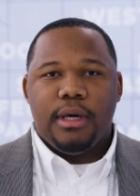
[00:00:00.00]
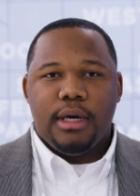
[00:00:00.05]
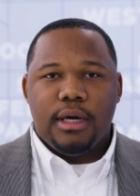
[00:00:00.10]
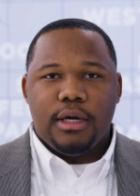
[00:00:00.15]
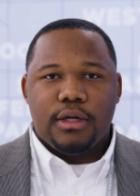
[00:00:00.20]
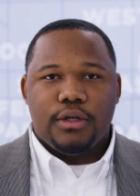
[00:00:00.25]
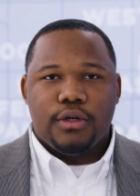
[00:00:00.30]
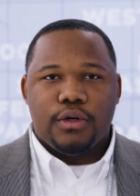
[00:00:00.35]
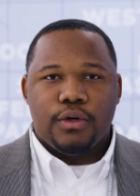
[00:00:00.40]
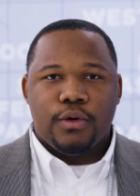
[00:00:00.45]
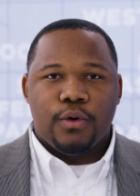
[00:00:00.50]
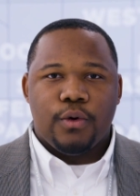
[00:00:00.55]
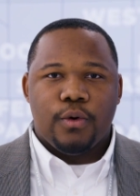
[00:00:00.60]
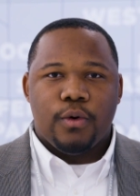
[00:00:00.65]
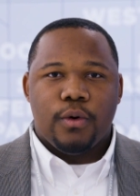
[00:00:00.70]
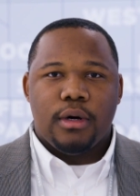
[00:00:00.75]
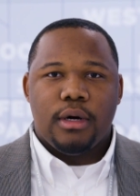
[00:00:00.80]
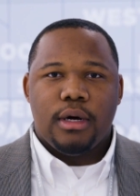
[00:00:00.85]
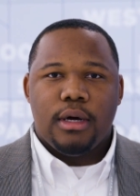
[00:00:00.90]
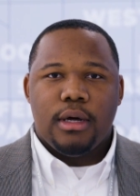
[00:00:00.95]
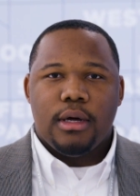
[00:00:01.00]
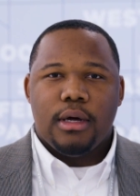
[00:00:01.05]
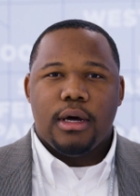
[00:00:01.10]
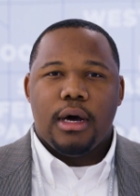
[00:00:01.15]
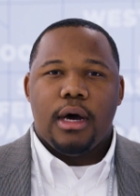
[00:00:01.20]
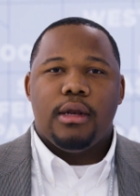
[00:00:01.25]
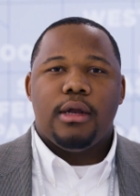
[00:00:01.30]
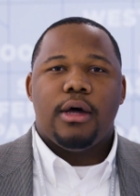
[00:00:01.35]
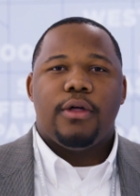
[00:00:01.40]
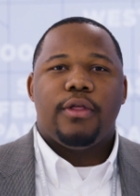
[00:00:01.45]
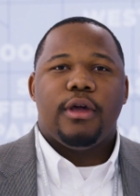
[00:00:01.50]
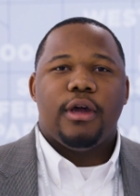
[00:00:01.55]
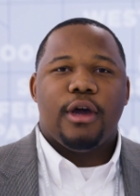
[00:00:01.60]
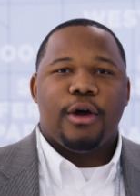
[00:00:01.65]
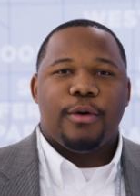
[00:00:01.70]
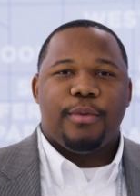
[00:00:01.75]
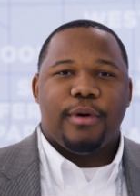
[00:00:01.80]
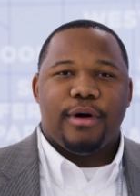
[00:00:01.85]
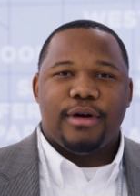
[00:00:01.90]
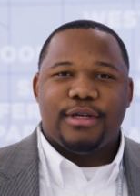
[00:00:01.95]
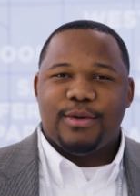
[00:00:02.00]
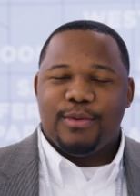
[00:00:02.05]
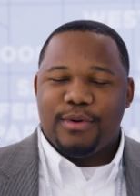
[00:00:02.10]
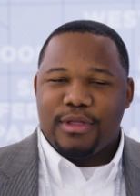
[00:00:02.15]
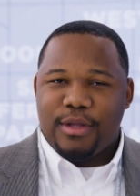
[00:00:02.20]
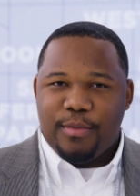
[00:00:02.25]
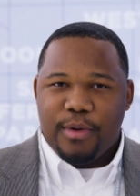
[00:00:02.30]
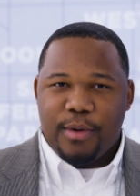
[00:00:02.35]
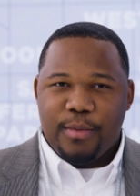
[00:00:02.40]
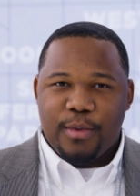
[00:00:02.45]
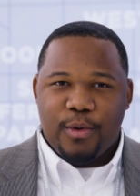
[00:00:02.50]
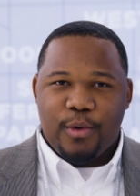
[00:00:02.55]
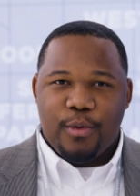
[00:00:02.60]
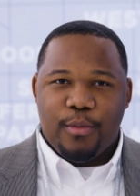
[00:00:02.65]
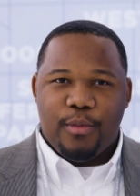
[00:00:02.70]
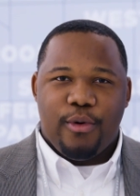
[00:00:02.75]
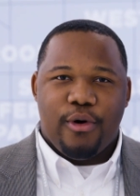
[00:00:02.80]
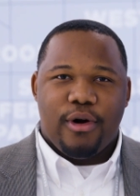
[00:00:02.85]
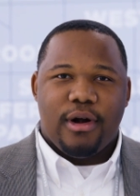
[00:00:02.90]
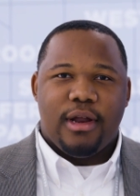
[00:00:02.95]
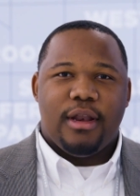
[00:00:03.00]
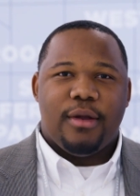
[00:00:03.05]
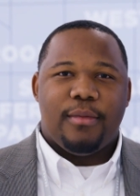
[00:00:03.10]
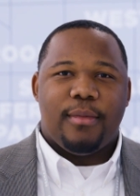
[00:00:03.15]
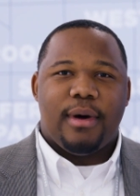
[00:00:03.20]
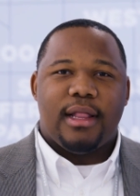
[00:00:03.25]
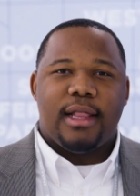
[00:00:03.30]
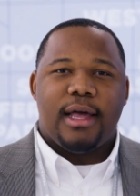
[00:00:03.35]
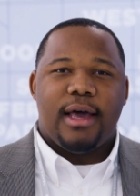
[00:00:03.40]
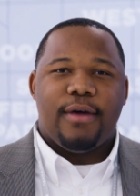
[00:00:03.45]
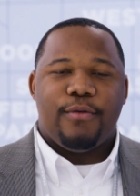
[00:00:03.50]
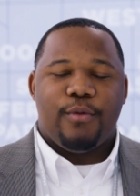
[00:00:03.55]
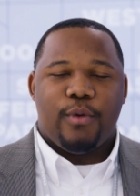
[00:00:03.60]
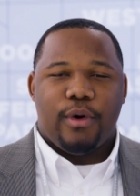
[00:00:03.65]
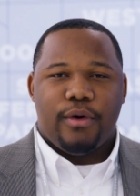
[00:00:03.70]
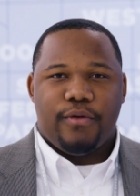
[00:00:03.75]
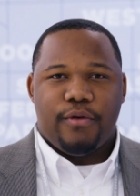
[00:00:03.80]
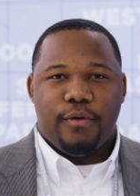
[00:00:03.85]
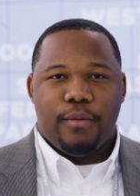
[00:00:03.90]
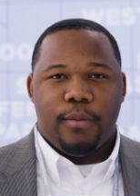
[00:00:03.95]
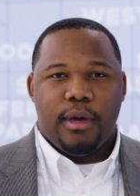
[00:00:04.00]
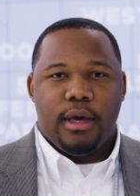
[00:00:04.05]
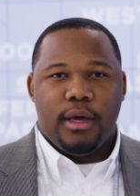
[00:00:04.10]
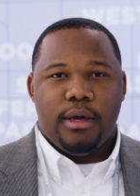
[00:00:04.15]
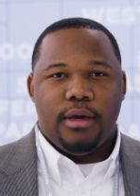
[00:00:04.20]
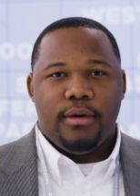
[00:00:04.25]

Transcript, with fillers: Be to another young person what the people who poured into my life work for me.